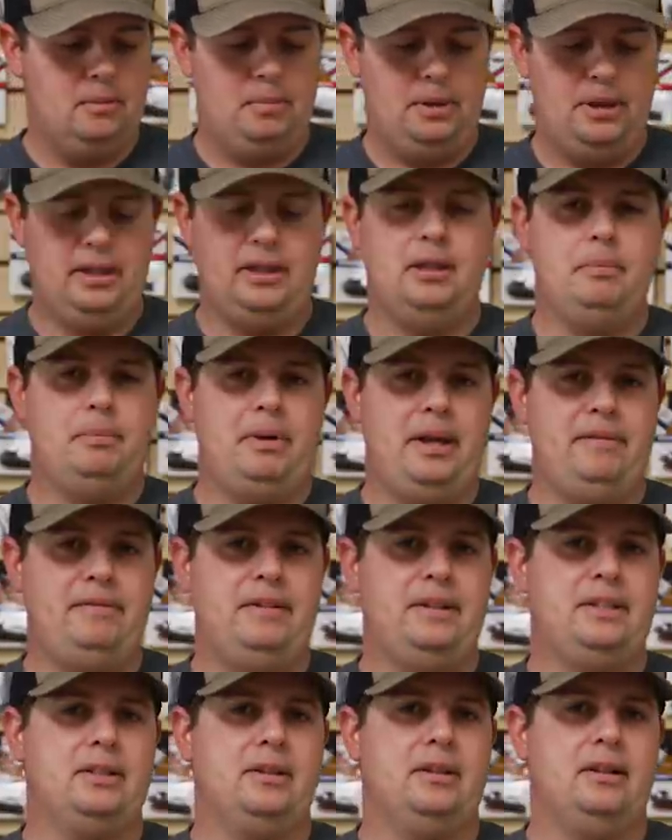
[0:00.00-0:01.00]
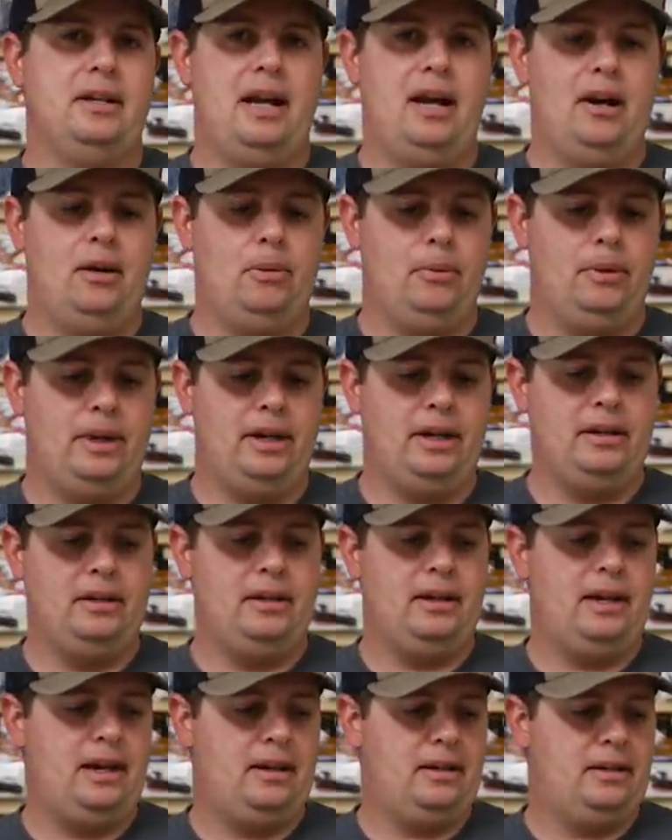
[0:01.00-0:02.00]
but the benefits are gonna
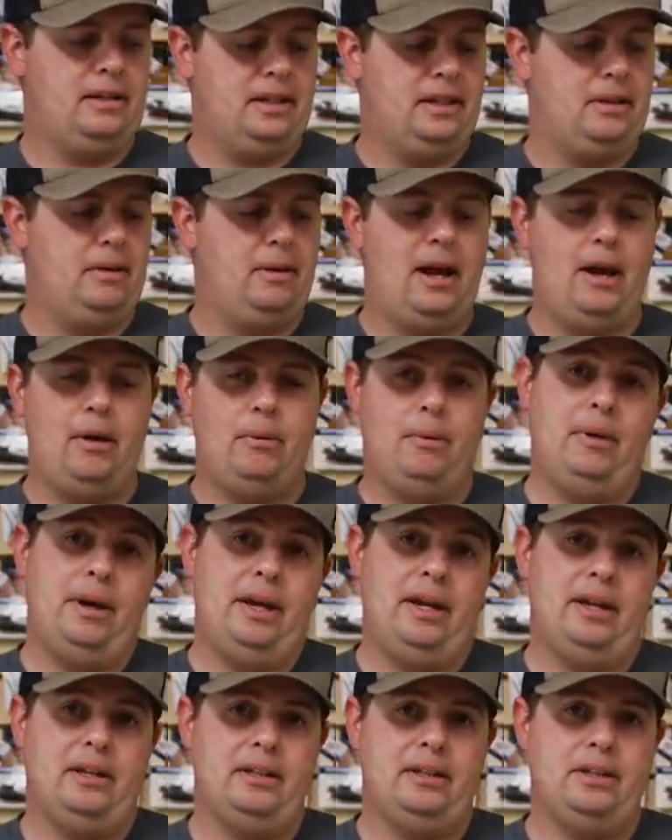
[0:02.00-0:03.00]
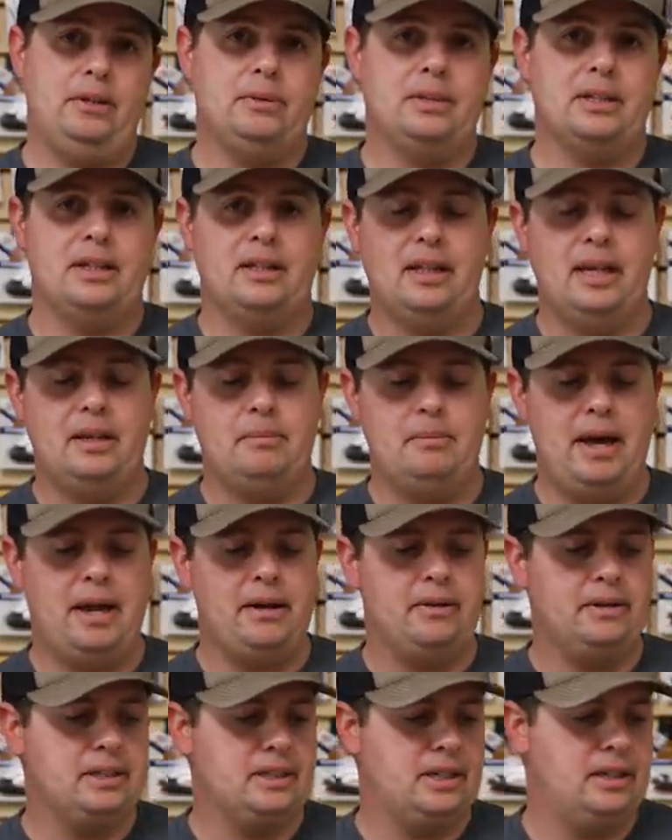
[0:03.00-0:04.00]
outweigh using the lead
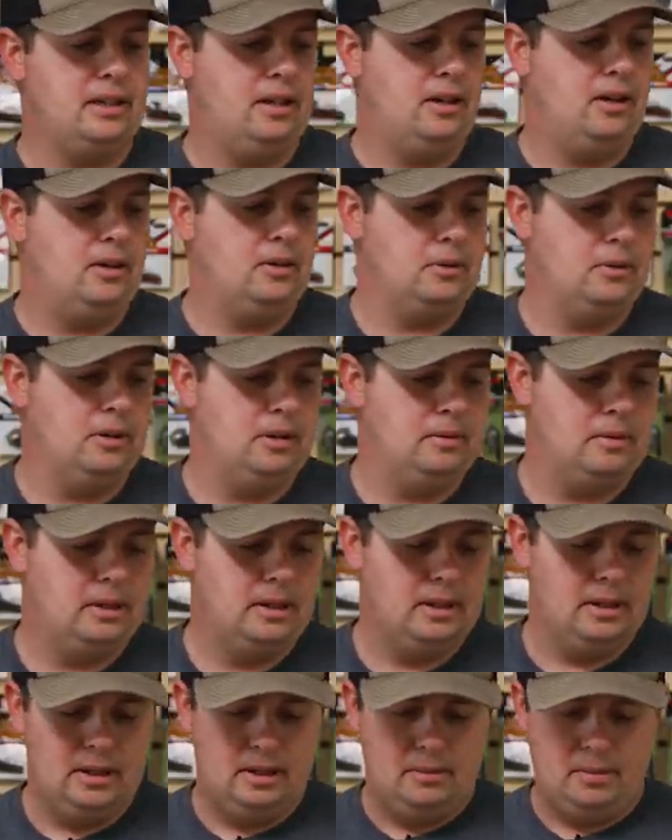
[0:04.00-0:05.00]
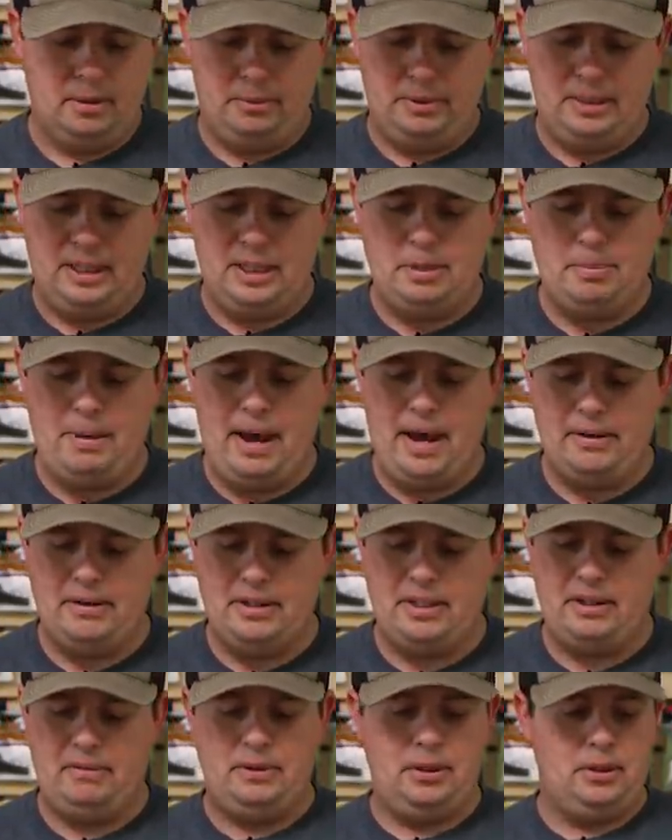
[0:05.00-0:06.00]
batteries in the long run. But with these
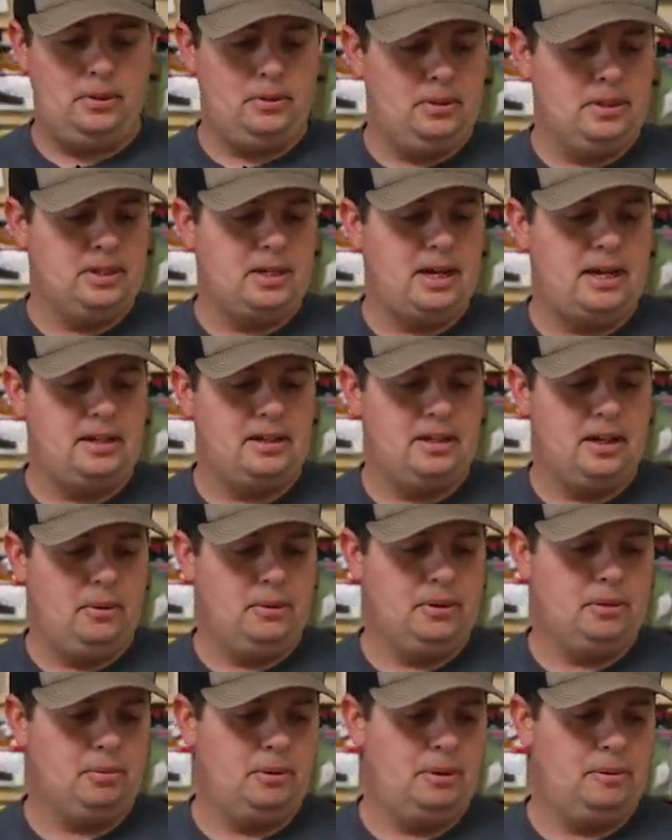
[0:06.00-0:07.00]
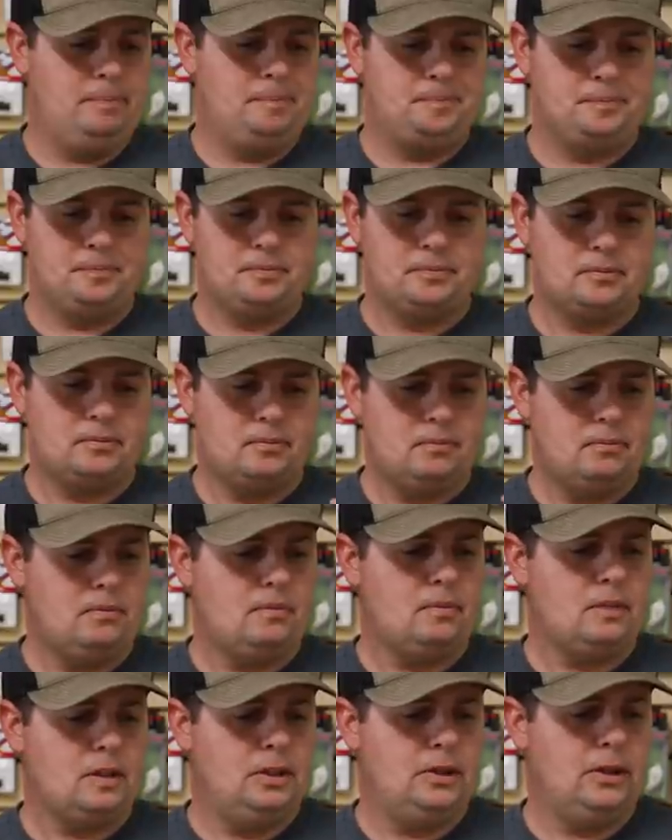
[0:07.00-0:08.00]
batteries, if you do decide to go with one,
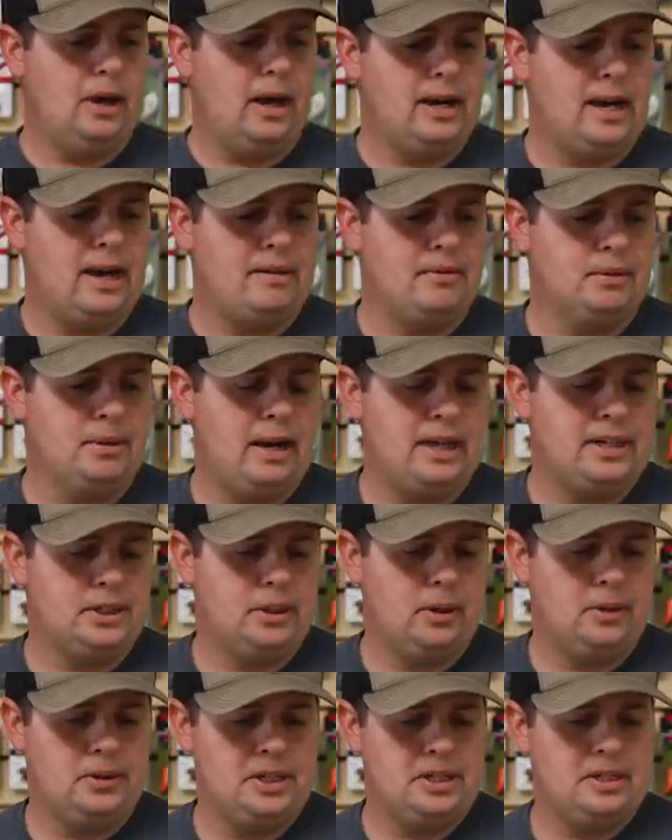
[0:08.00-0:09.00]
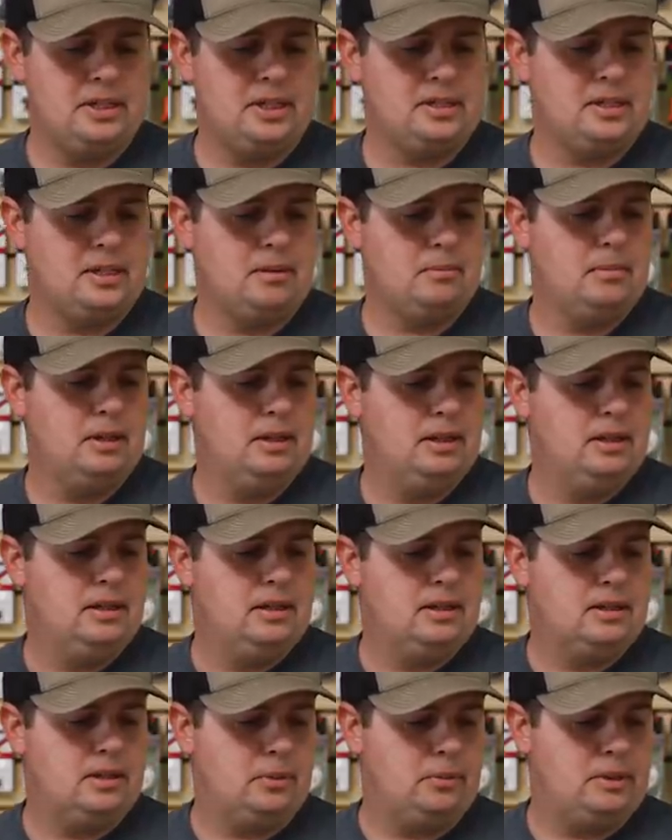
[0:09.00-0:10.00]
you gotta have the right charging system.
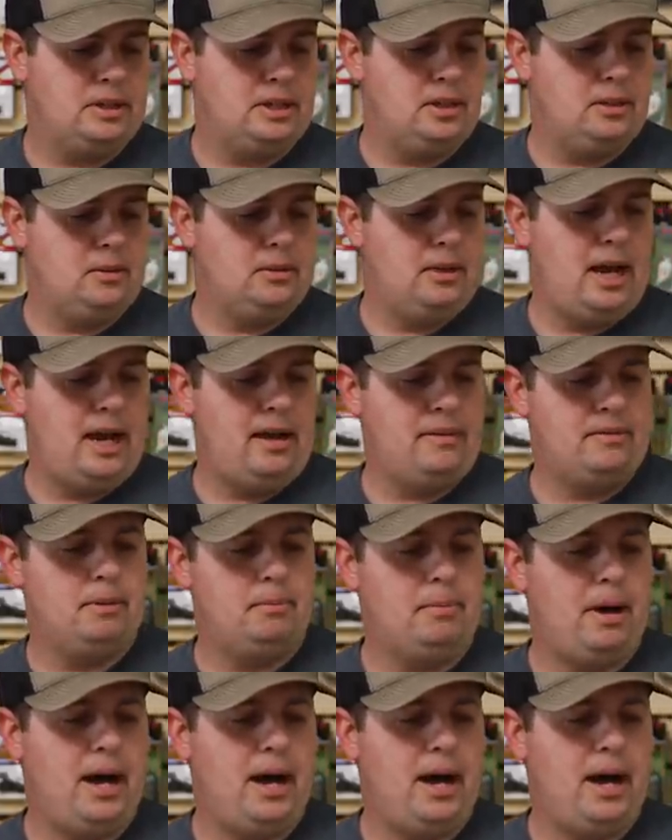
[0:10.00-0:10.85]
So we do have the